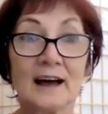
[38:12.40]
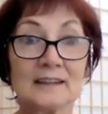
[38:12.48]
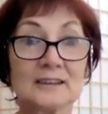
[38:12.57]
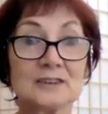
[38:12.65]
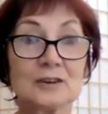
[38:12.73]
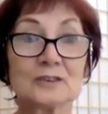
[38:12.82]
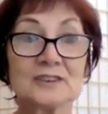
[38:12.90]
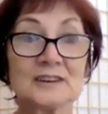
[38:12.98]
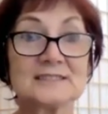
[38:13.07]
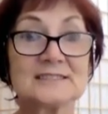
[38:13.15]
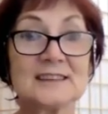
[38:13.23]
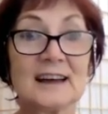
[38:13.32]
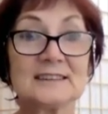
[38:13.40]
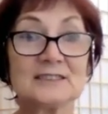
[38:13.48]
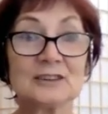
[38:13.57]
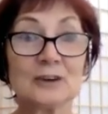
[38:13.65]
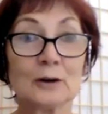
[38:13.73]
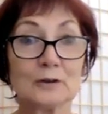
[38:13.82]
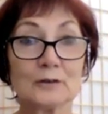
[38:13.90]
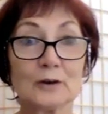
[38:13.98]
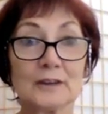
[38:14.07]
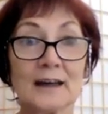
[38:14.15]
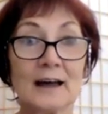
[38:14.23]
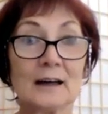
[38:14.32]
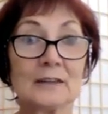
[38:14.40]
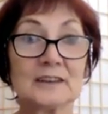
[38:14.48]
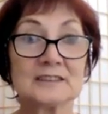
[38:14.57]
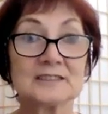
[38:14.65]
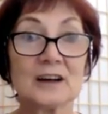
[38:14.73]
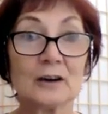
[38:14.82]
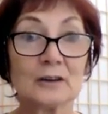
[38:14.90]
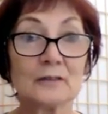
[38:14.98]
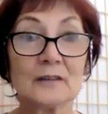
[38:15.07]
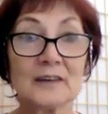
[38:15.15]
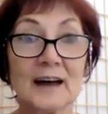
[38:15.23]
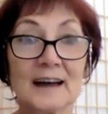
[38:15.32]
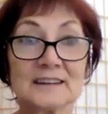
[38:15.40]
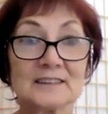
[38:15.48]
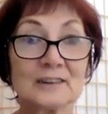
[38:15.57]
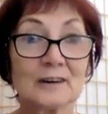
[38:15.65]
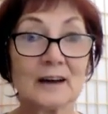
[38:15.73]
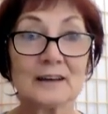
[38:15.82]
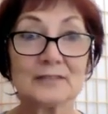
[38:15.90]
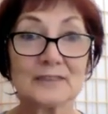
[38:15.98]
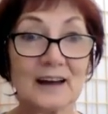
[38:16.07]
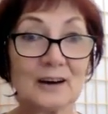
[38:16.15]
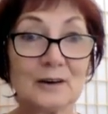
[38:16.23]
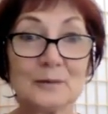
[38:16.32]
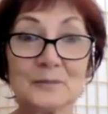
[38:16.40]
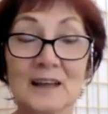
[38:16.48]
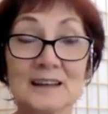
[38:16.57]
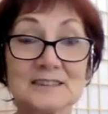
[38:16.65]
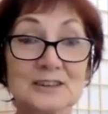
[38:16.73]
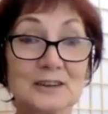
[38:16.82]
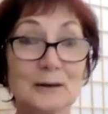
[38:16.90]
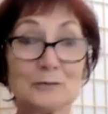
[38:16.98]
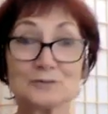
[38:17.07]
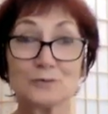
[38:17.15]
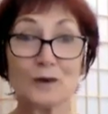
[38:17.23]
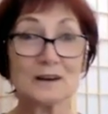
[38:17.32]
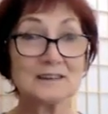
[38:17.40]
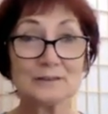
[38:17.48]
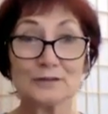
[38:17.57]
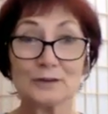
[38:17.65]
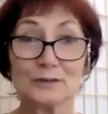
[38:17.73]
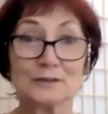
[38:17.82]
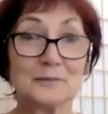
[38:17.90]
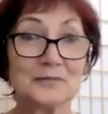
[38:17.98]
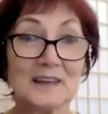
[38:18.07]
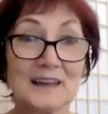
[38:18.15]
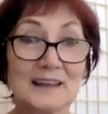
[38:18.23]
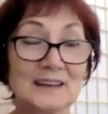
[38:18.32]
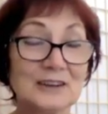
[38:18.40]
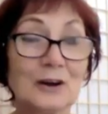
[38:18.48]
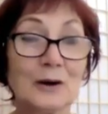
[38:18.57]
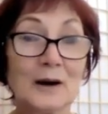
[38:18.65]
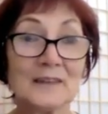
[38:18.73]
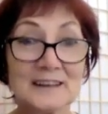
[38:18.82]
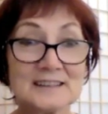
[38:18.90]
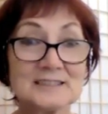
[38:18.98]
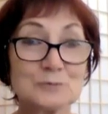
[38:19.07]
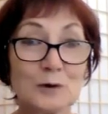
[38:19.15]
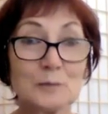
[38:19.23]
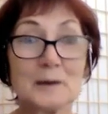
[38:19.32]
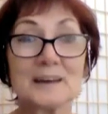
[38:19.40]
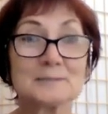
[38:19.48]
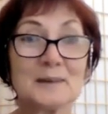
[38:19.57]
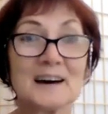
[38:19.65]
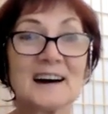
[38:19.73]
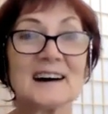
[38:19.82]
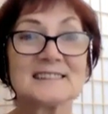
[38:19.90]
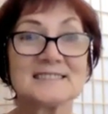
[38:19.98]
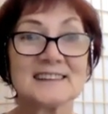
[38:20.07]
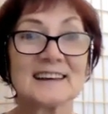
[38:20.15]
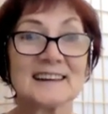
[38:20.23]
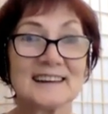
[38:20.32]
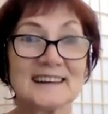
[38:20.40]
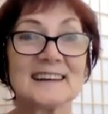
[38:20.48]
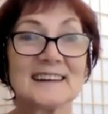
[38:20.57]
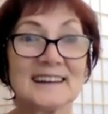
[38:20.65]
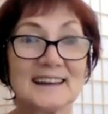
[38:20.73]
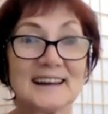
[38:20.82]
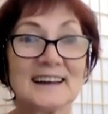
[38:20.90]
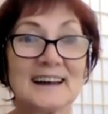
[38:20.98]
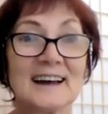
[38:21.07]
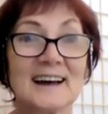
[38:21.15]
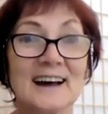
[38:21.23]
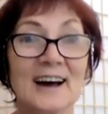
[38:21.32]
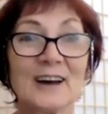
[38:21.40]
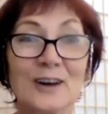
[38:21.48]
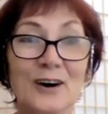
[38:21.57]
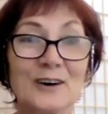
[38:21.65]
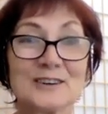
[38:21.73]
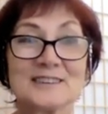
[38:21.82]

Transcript: the doctor had said, you know, you've got the healthiest heart you've ever had in your life now. So that was wonderful, you know, and this is what makes my heart sing a lot.